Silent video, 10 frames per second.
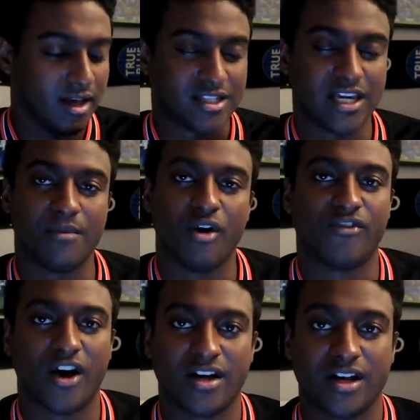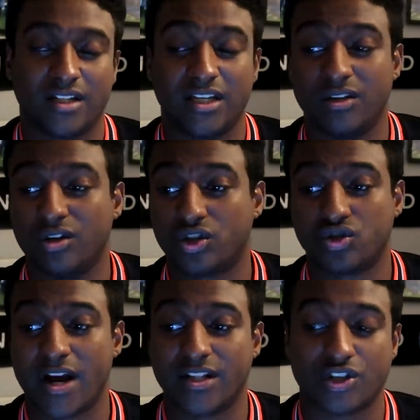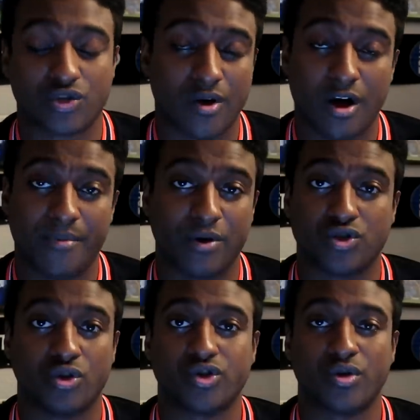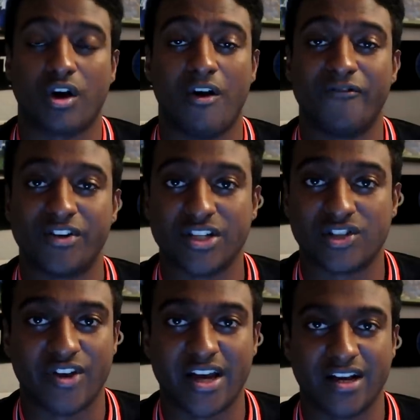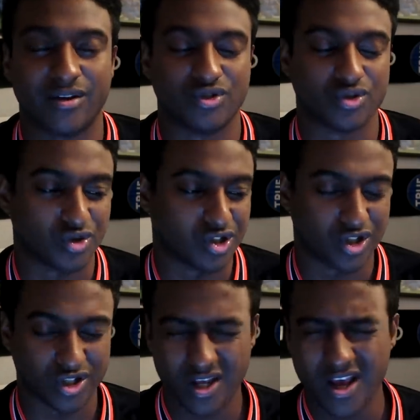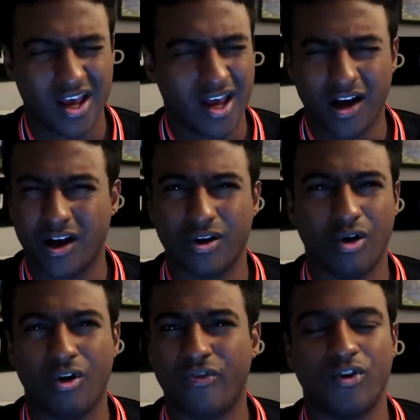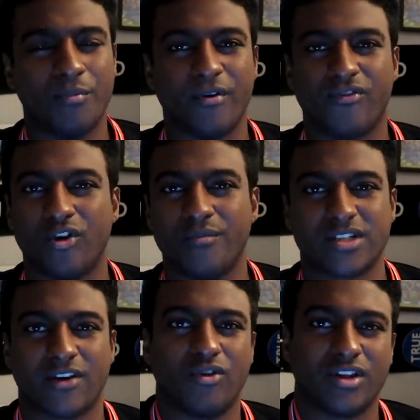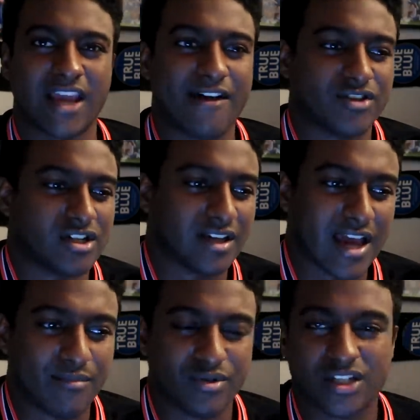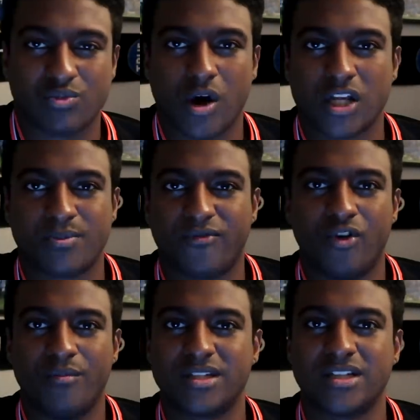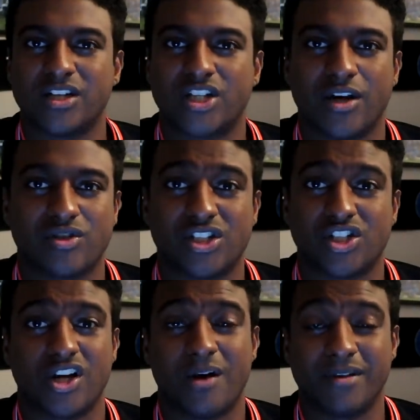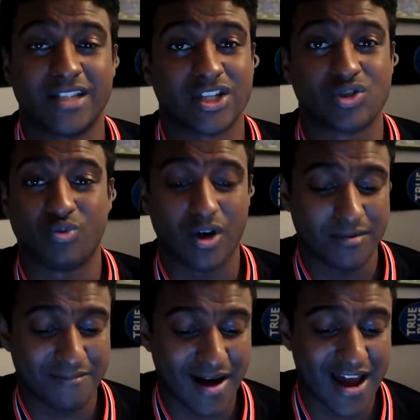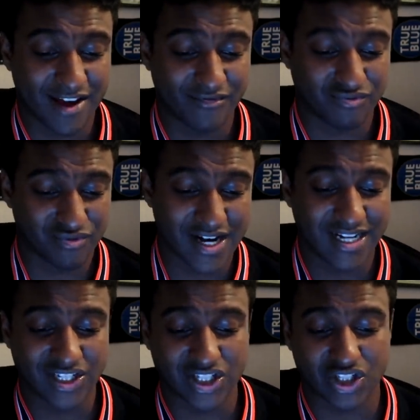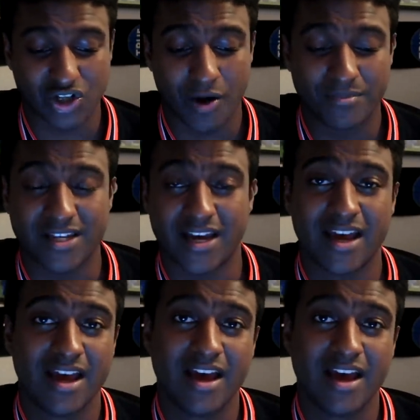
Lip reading: Timo Werner, he looked drained as well, but it was also a confidence thing, and it was also just an awful performance. I thought the Everton game was his worst performance in a Chelsea shirt, but this one might have really just topped it.